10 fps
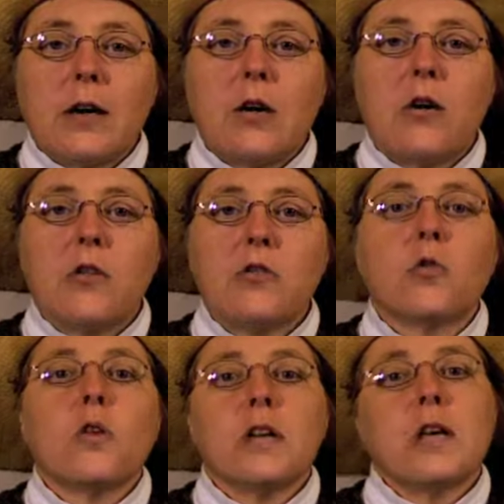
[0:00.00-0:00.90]
card, you're
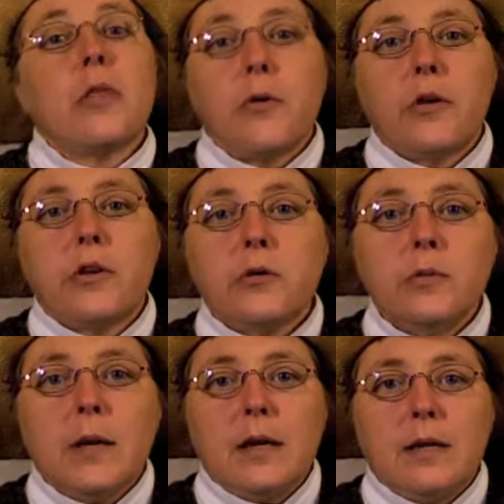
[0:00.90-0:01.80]
going to get 32
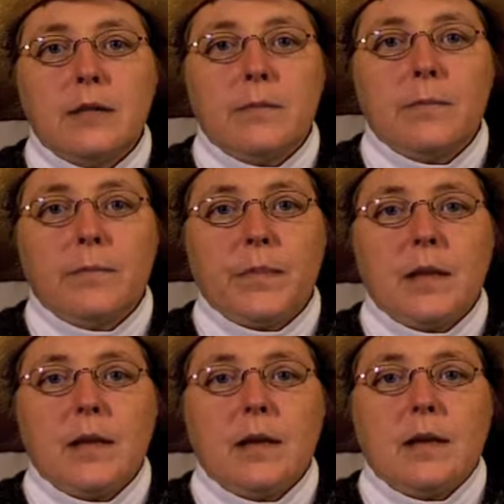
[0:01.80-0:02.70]
minutes.
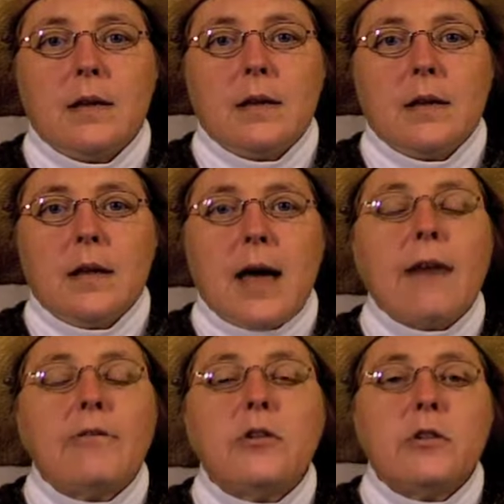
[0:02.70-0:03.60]

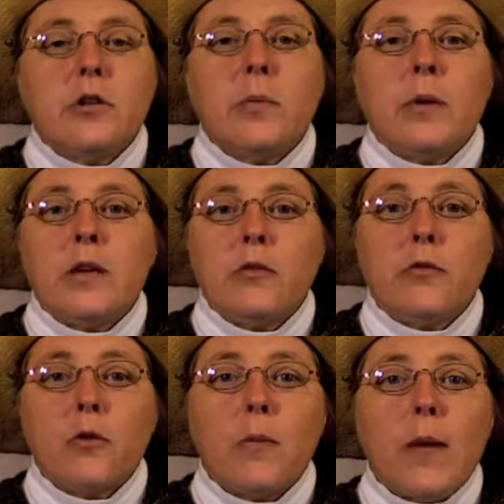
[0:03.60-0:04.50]
After determining your
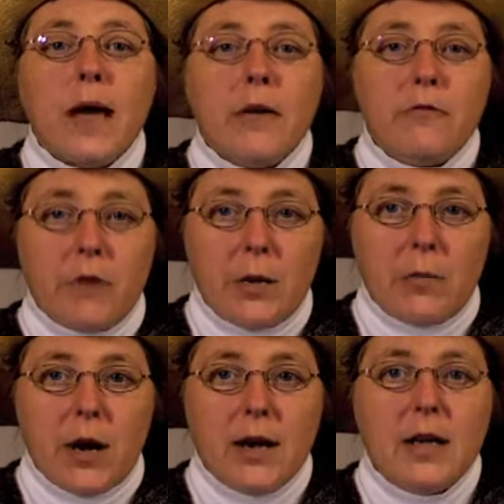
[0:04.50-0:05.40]
format and frame
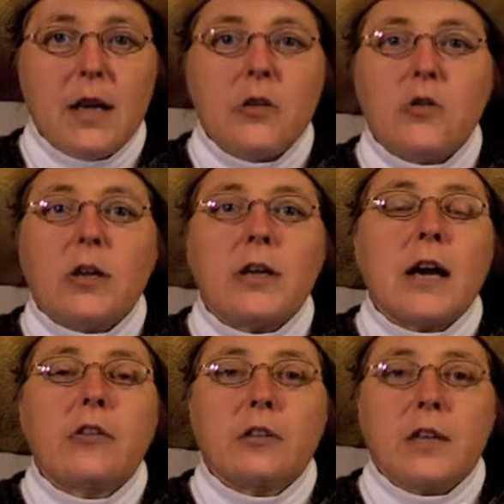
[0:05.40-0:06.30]
rate, you can
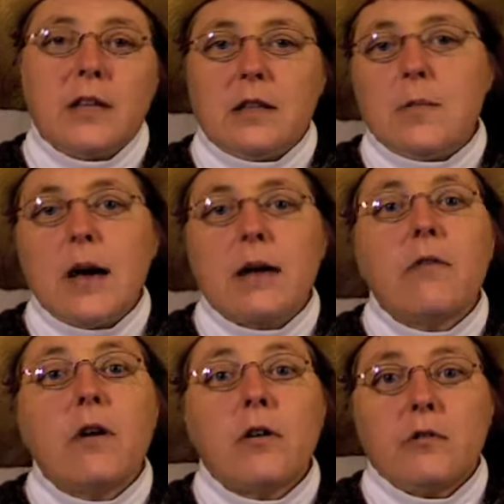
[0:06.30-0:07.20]
calculate the amount
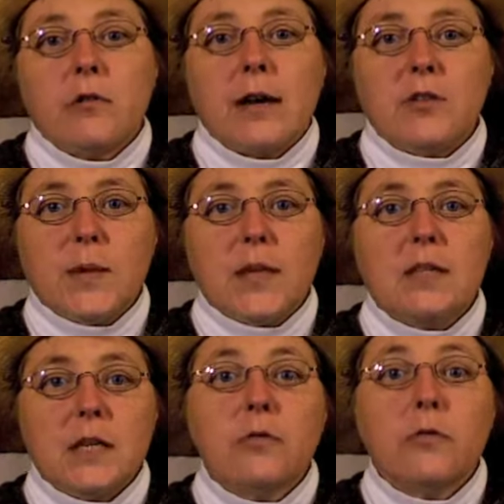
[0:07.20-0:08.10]
of hard drive space
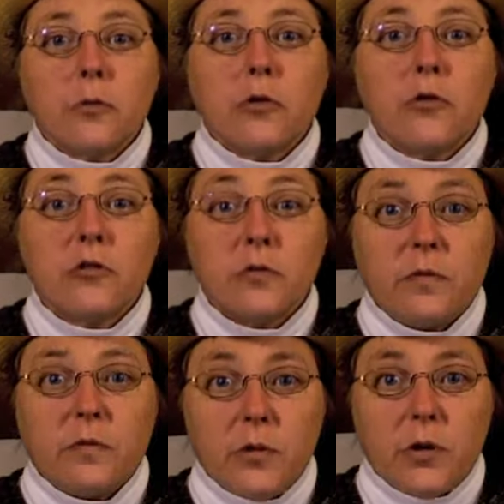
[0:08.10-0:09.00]
needed for your
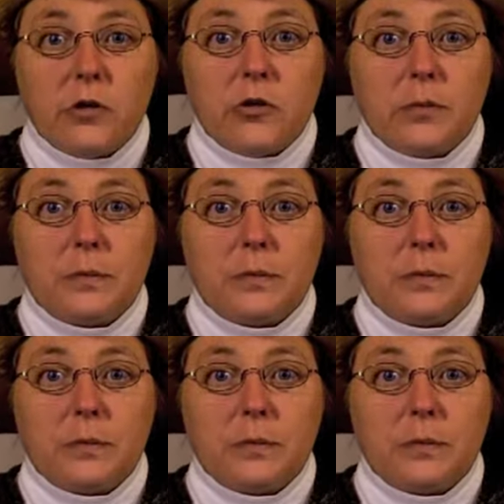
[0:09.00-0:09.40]
footage.